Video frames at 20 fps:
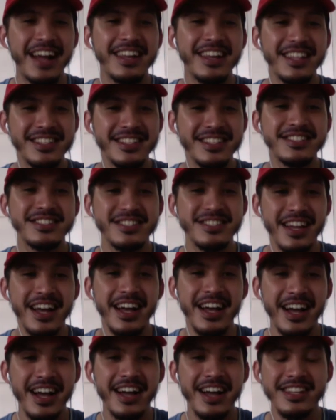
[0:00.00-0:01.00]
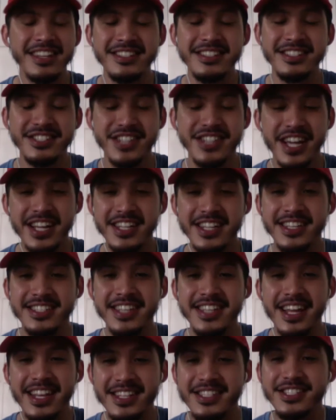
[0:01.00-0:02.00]
I need to check this.
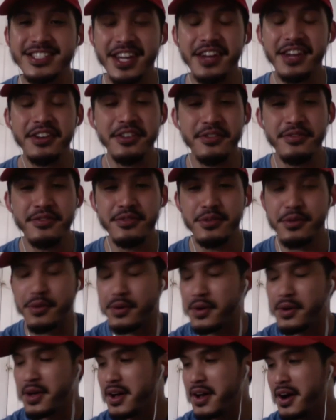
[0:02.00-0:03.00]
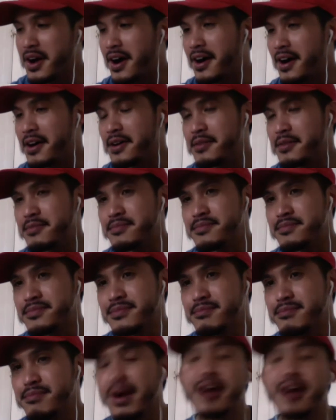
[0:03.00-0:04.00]
I need to check it on the full.
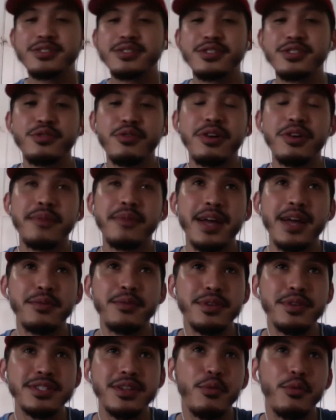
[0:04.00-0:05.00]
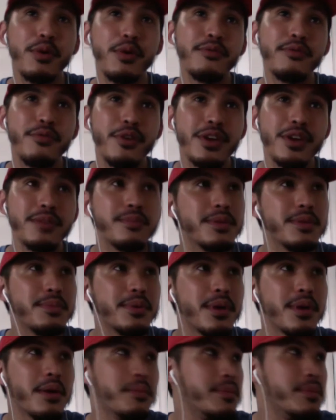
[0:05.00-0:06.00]
I just thought in my head when you said 140
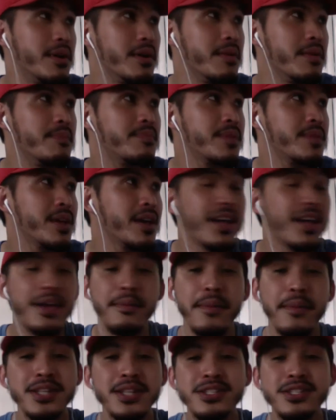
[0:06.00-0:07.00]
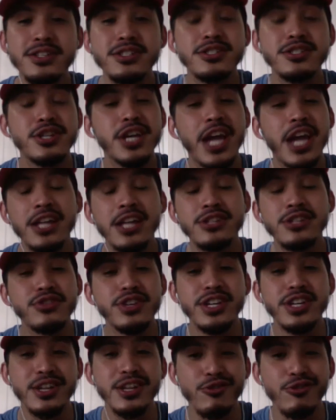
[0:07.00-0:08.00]
BPM, yeah. Imagine
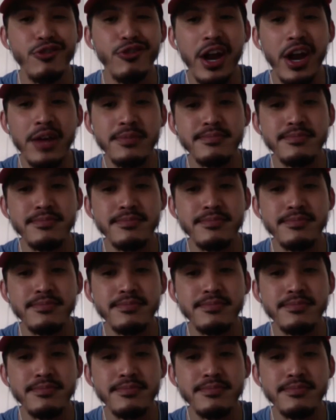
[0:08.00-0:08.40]
Kendrick in grime.